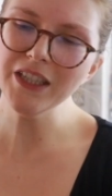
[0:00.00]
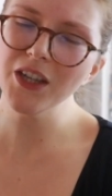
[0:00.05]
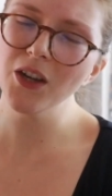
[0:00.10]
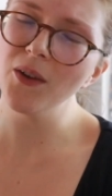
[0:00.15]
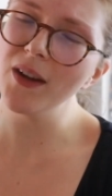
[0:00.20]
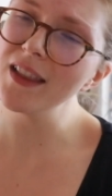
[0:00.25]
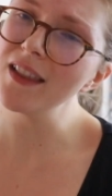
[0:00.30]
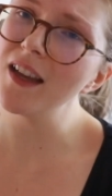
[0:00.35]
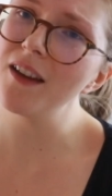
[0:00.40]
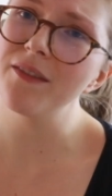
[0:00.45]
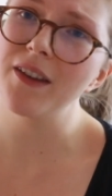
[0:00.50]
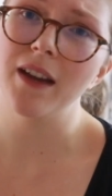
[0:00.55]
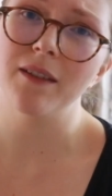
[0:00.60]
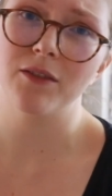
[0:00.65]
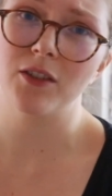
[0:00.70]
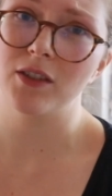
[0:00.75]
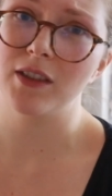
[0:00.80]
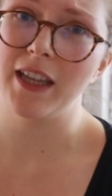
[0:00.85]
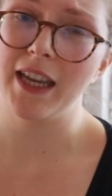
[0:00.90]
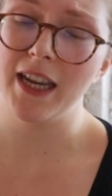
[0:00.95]
You know, I love
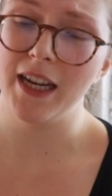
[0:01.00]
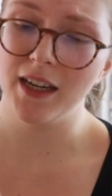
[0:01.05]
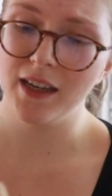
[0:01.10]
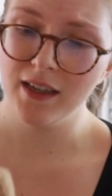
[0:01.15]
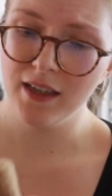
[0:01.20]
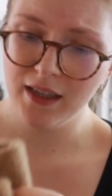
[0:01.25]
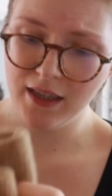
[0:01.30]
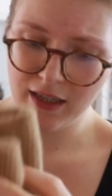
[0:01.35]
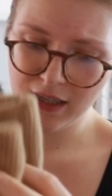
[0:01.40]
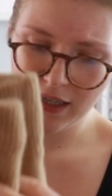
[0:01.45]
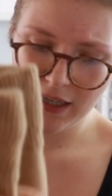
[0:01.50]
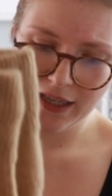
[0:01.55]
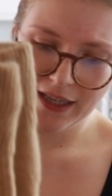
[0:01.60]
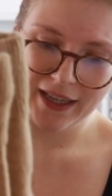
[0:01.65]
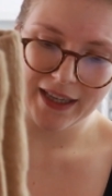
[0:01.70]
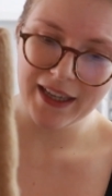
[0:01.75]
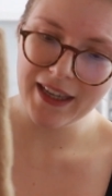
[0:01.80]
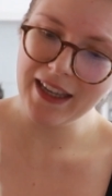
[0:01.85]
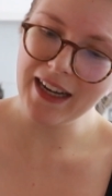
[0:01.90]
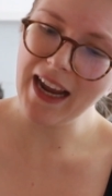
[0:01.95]
Everlane,
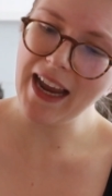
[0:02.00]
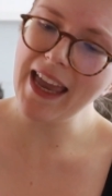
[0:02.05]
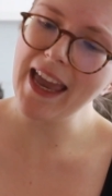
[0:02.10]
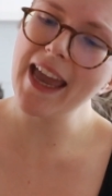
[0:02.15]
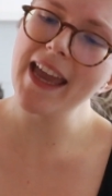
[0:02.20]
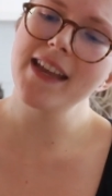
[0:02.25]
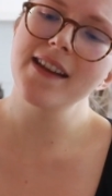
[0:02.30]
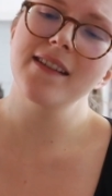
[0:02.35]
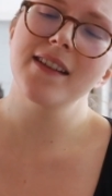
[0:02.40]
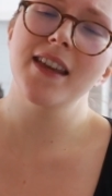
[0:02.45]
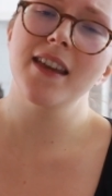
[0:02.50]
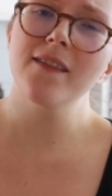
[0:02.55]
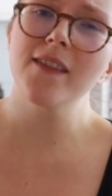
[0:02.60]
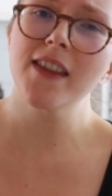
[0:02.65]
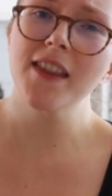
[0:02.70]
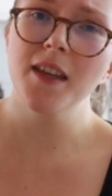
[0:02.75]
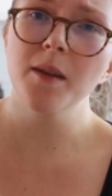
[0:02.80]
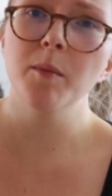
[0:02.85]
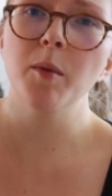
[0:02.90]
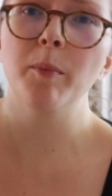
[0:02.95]
and I hate
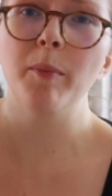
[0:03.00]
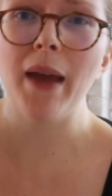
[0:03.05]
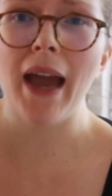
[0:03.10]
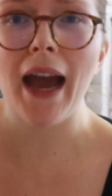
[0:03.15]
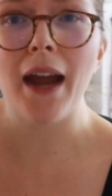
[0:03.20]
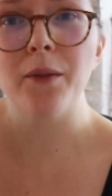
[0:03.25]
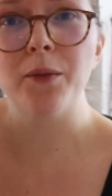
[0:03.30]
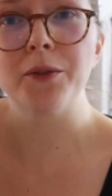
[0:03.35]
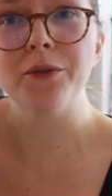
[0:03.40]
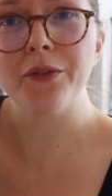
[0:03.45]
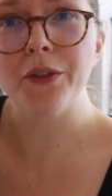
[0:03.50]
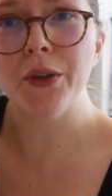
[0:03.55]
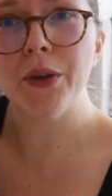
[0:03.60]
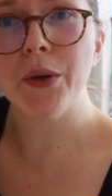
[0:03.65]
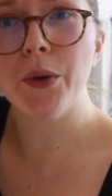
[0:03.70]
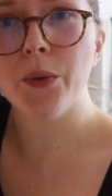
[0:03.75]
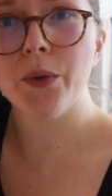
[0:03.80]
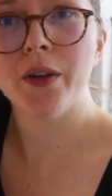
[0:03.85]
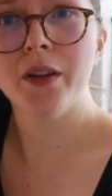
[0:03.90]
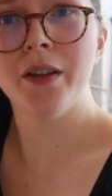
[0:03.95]
giving them a bad
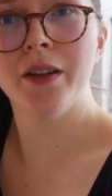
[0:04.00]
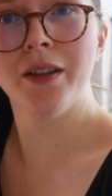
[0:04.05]
review.